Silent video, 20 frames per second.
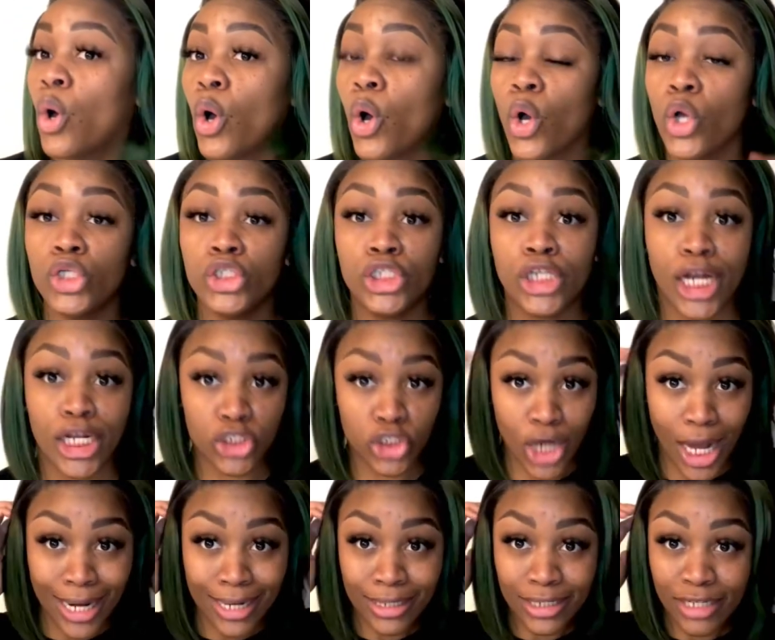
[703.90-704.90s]
Should I
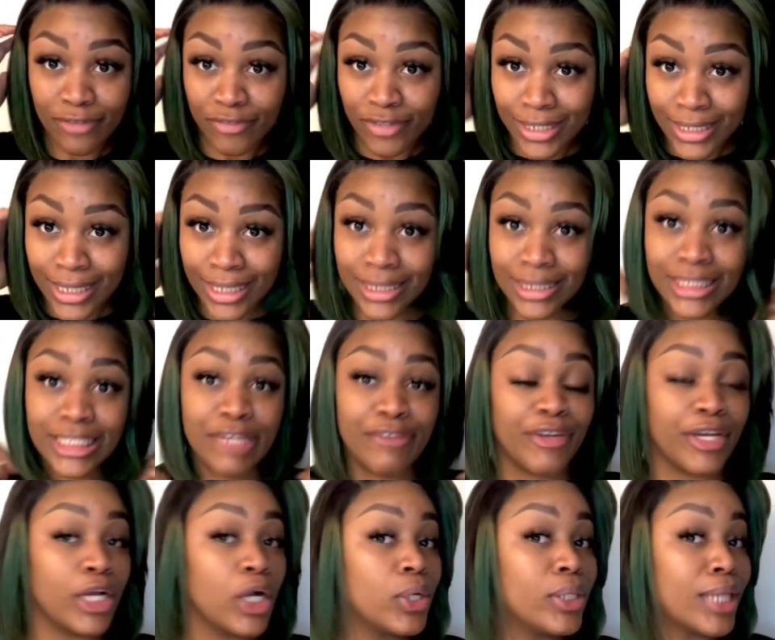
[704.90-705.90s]
try to lift it again to see if it can
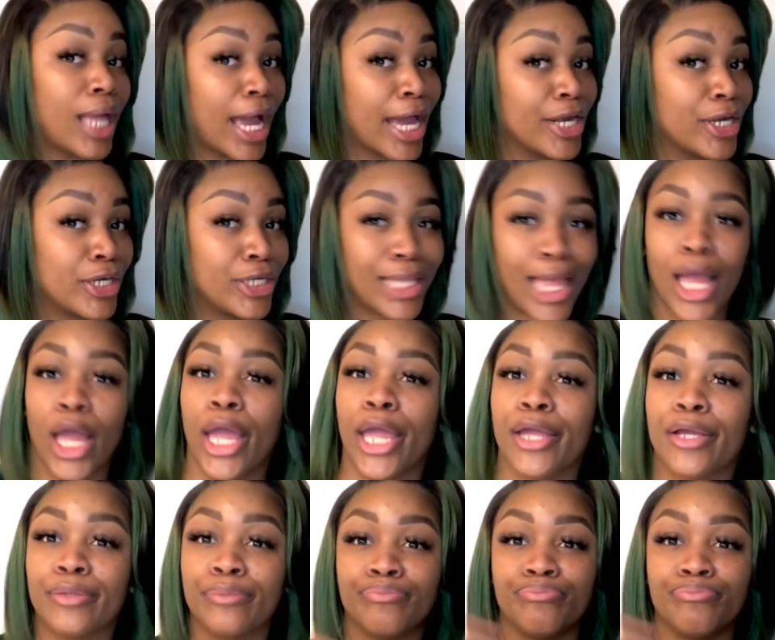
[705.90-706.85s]
go lighter? Like,